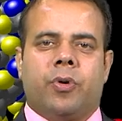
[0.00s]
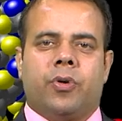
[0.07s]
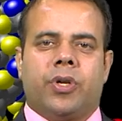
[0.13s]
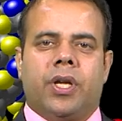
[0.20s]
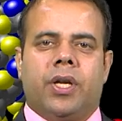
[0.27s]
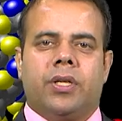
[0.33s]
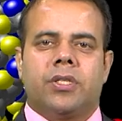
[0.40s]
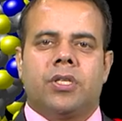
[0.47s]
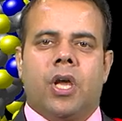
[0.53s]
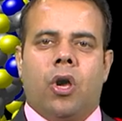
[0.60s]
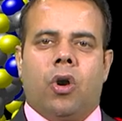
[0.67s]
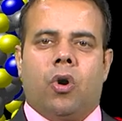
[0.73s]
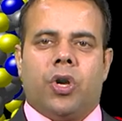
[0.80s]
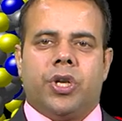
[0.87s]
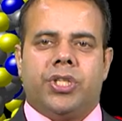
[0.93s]
proteins
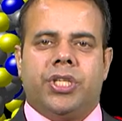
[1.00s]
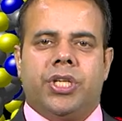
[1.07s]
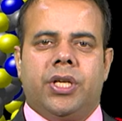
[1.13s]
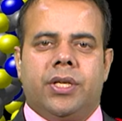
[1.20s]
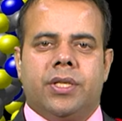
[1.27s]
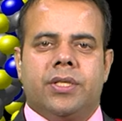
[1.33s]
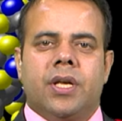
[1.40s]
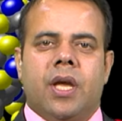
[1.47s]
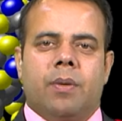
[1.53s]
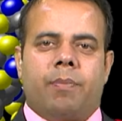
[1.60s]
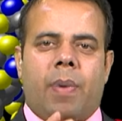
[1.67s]
or genes